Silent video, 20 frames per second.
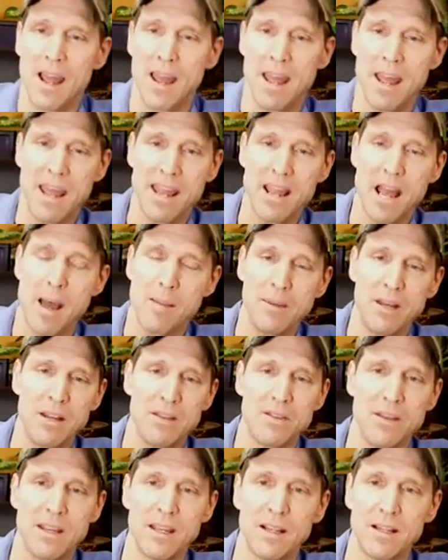it got me to
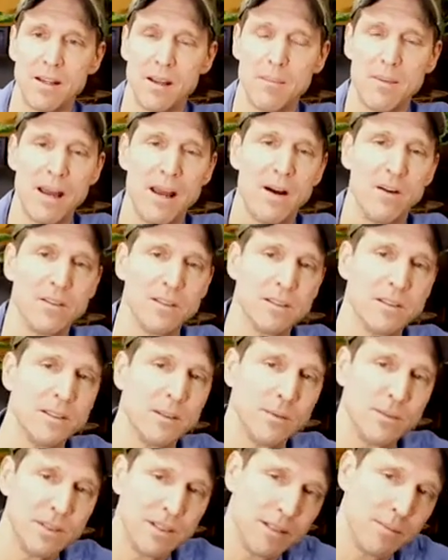thinking about, since I
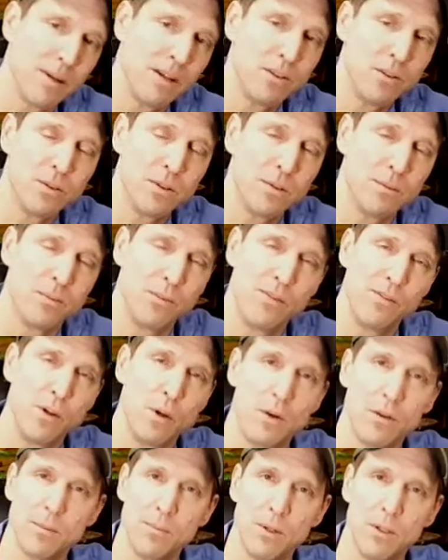was thinking about doing a review
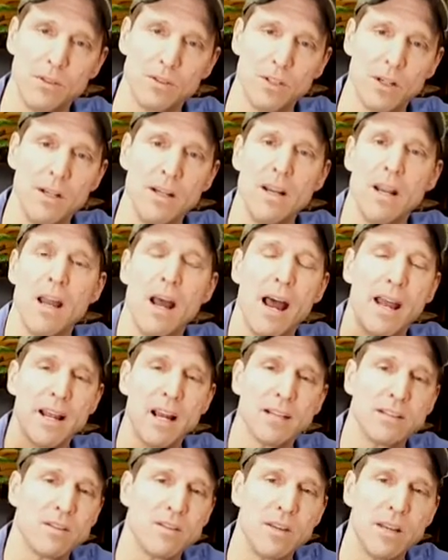on the Pulsar, I
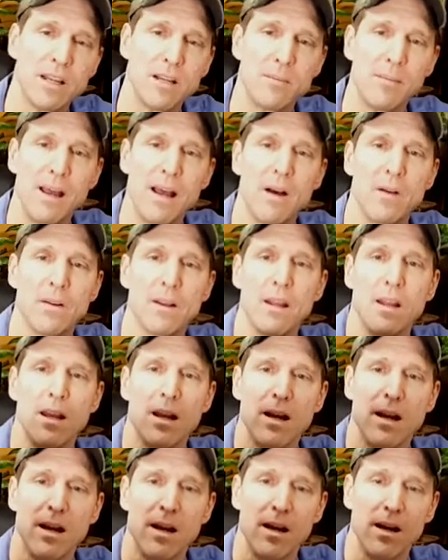got to thinking about
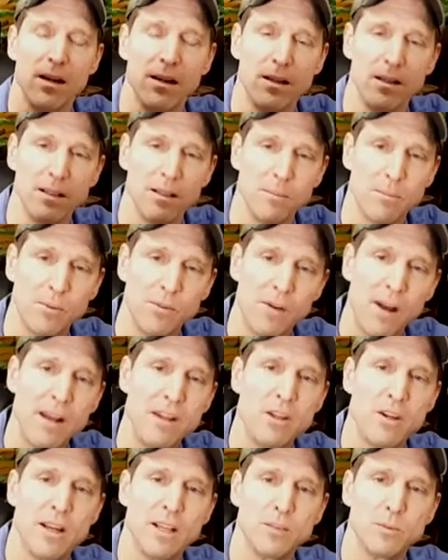
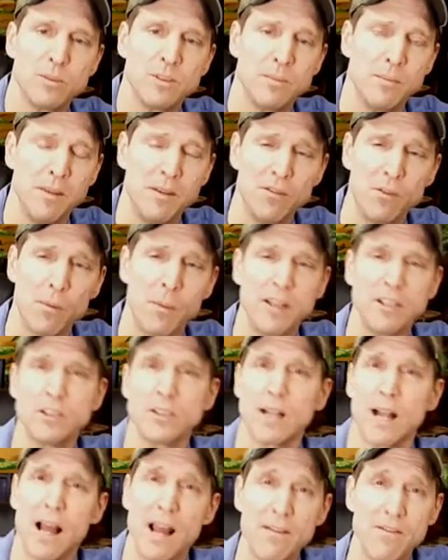providing you guys with some information
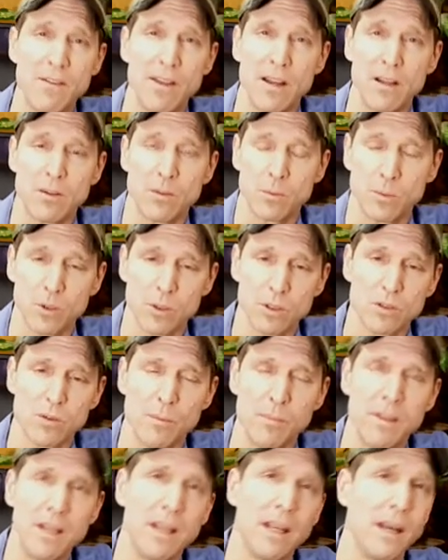that I found that works for
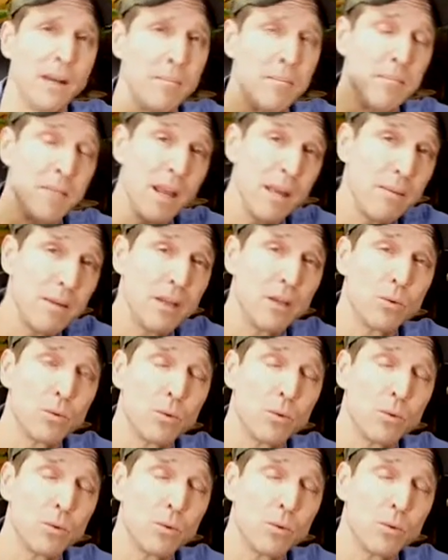me, and maybe it'd